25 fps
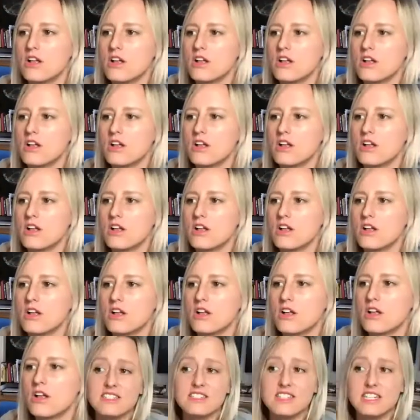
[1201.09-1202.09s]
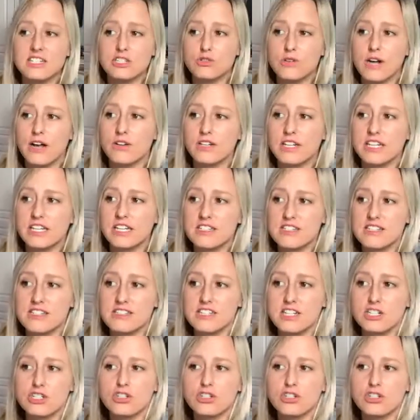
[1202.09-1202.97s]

So betweenness centrality is essentially